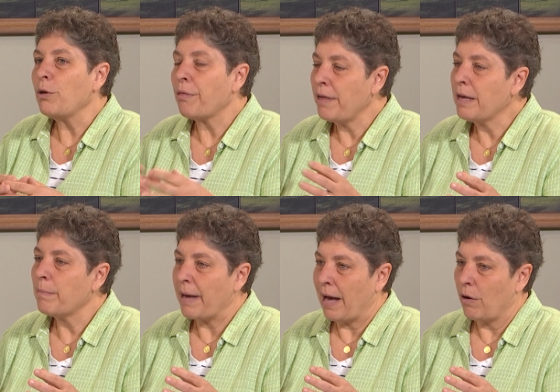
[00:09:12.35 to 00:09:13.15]
you think
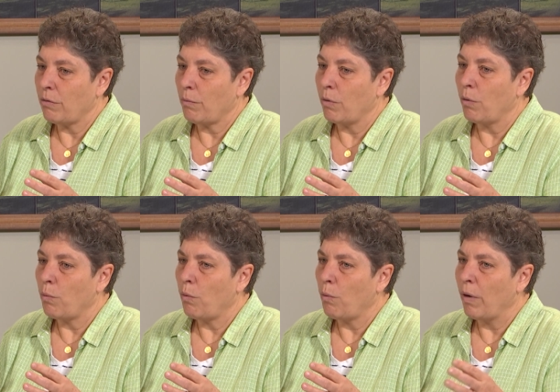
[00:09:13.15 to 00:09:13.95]
about,
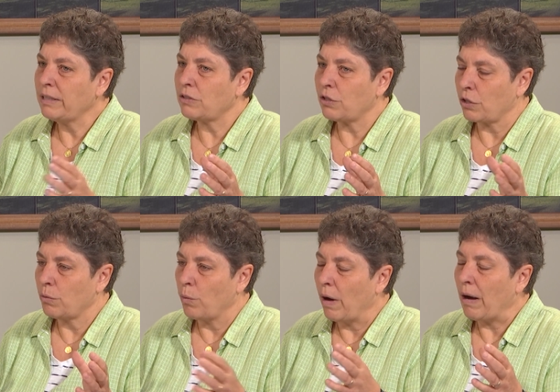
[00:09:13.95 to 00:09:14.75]
well, what's the,
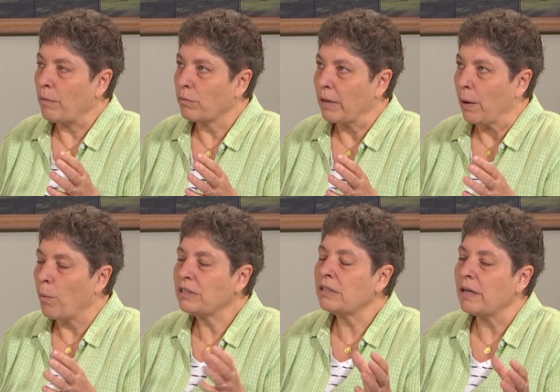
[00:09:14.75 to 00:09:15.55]
like,
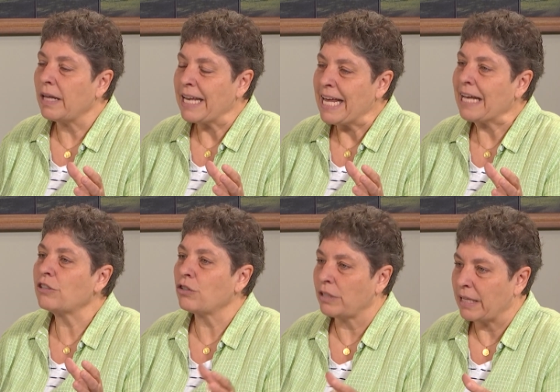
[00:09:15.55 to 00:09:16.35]
what's a, an
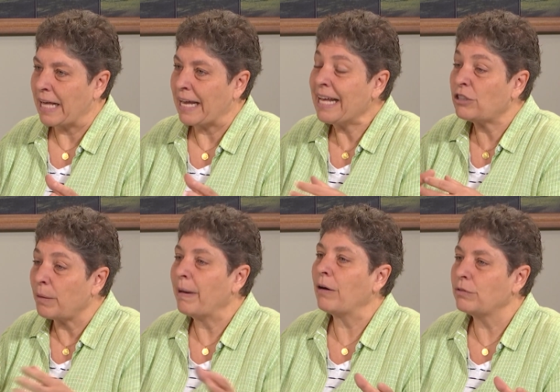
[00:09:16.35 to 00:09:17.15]
answer to that? It's
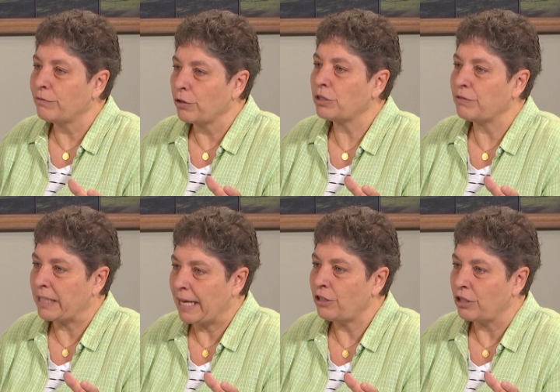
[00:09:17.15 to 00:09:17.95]
about
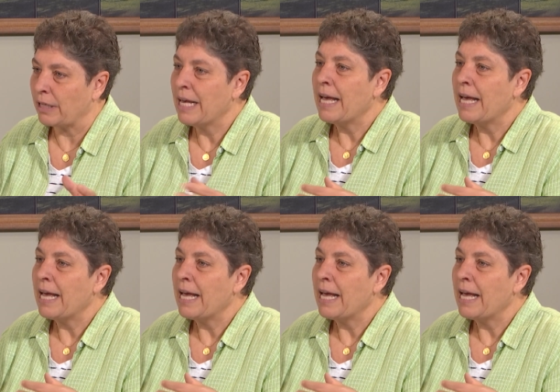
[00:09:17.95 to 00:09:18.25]
diversification.